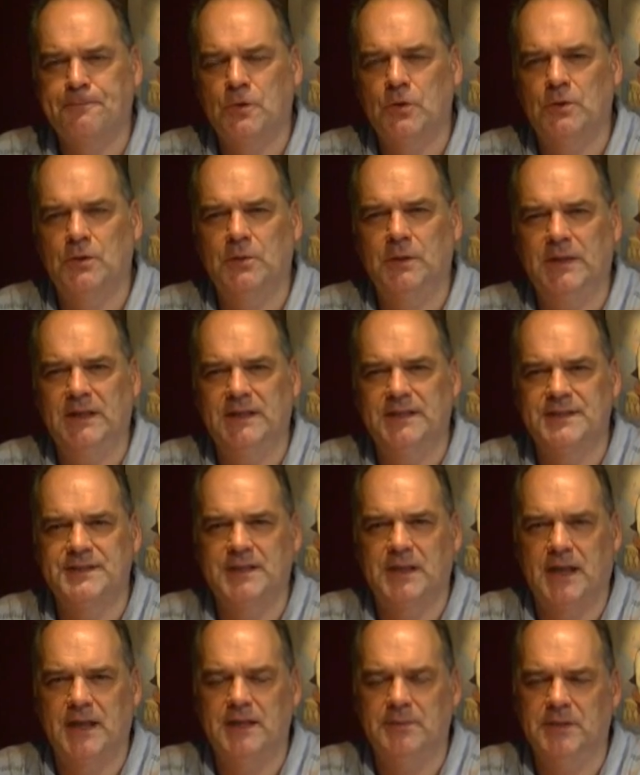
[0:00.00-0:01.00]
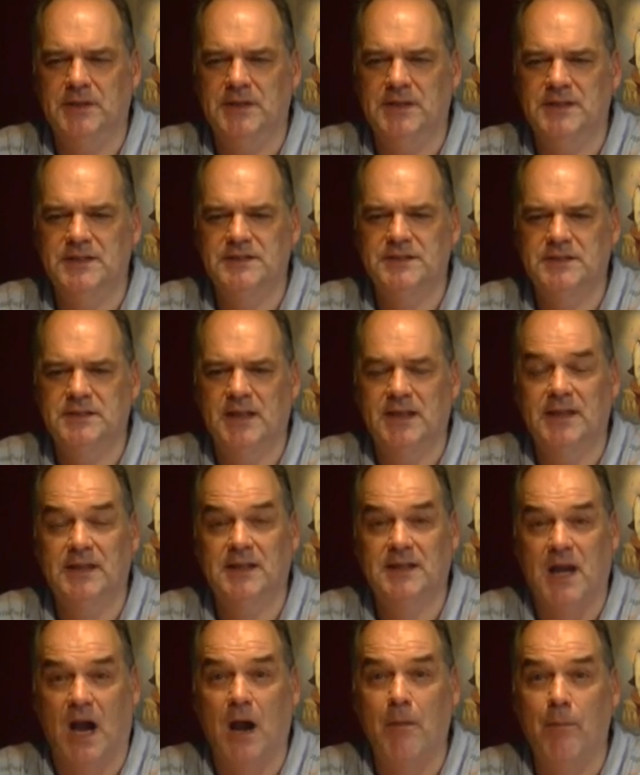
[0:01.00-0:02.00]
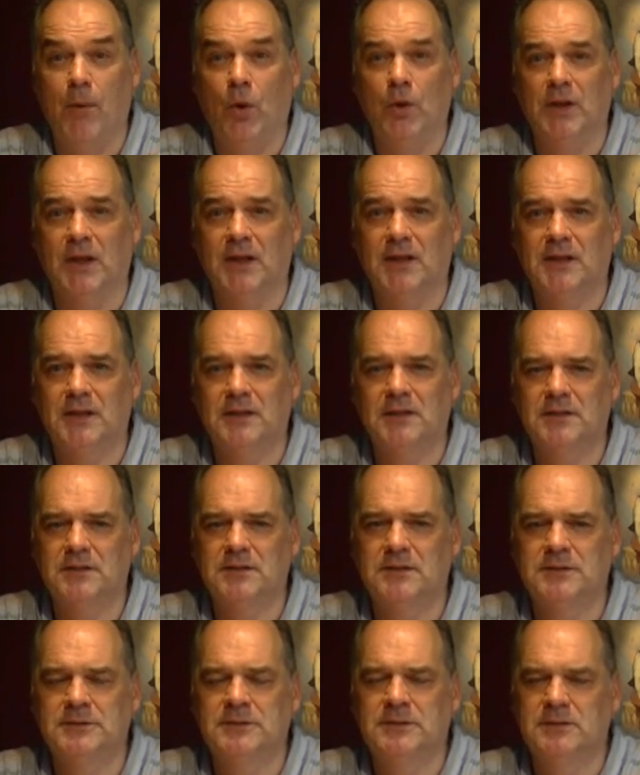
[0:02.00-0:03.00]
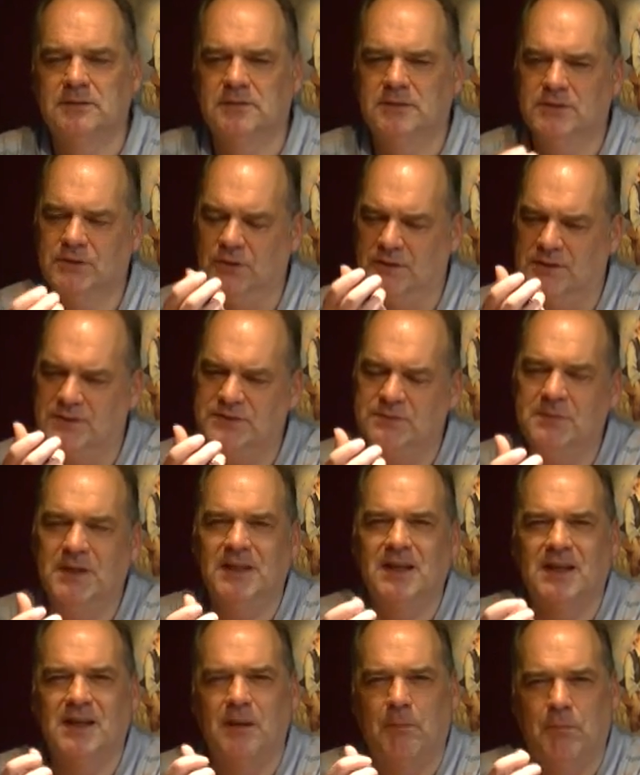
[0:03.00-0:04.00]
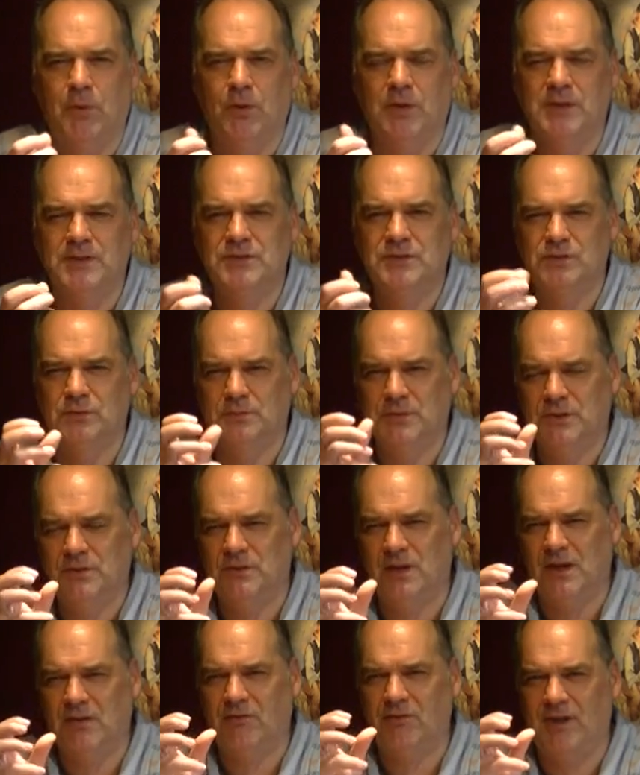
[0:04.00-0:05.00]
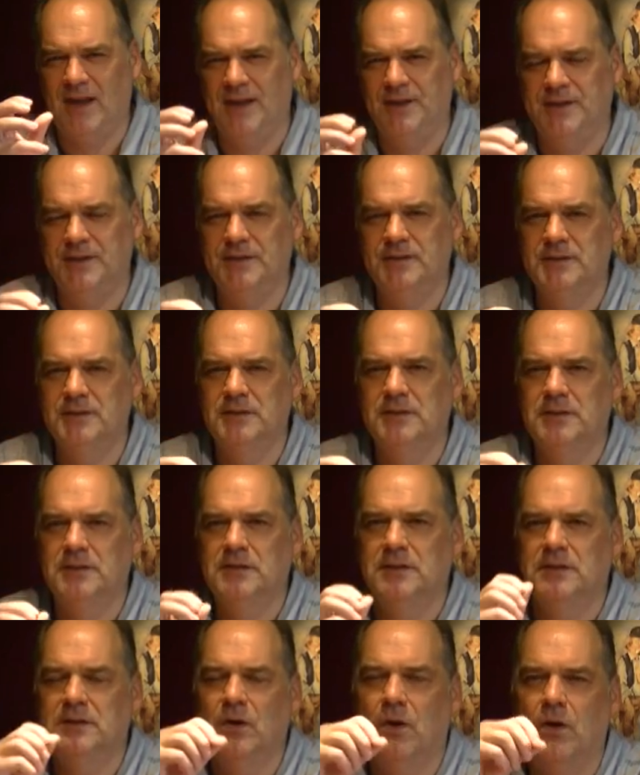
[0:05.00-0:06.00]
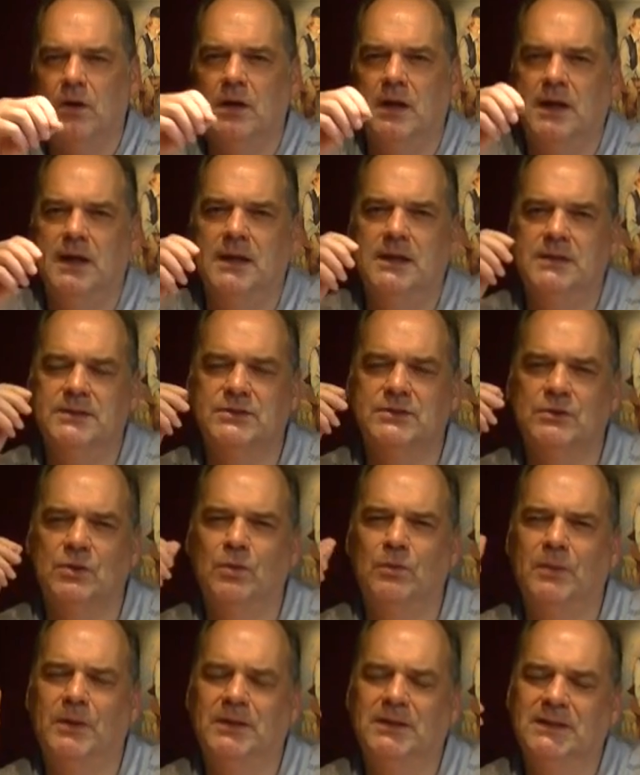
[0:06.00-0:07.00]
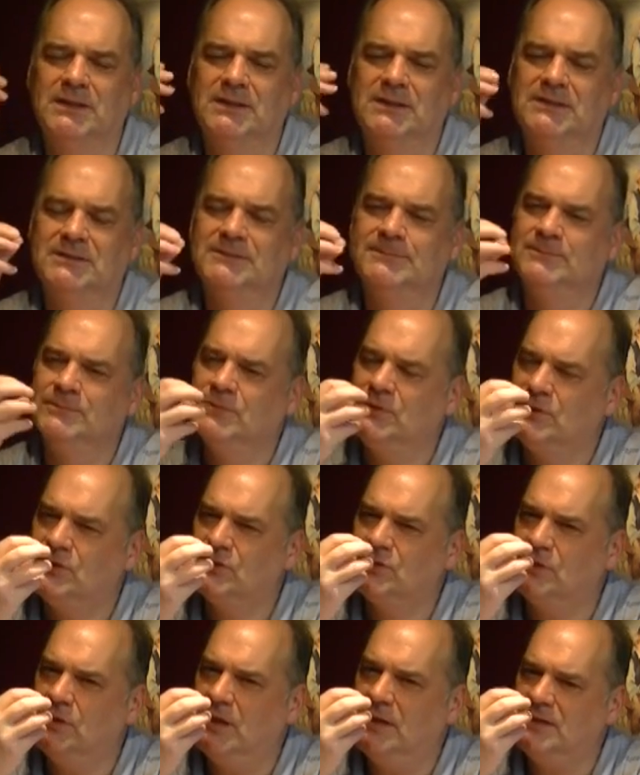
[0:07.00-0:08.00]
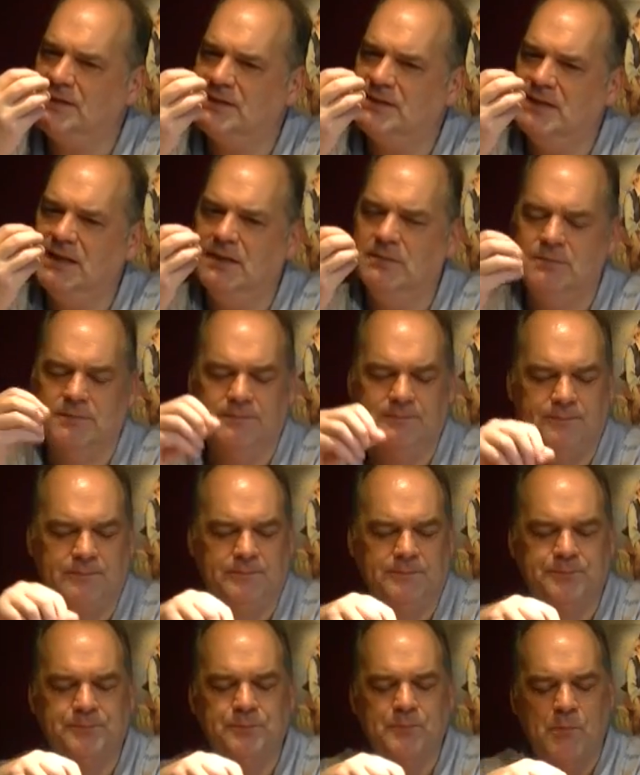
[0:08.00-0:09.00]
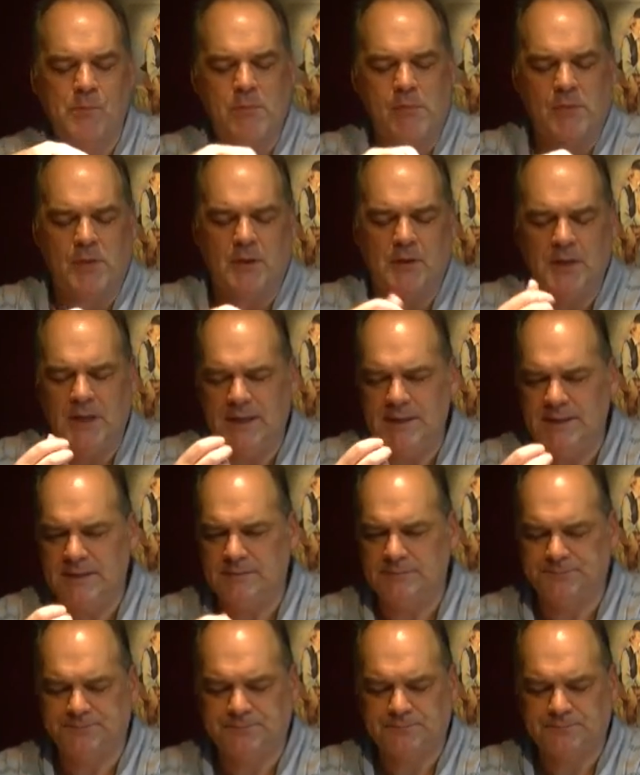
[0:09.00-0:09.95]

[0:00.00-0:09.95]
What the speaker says: The only way to describe it is like carbolic. You've got the smell of carbolic soap. You know that red soap? It's got that same in it.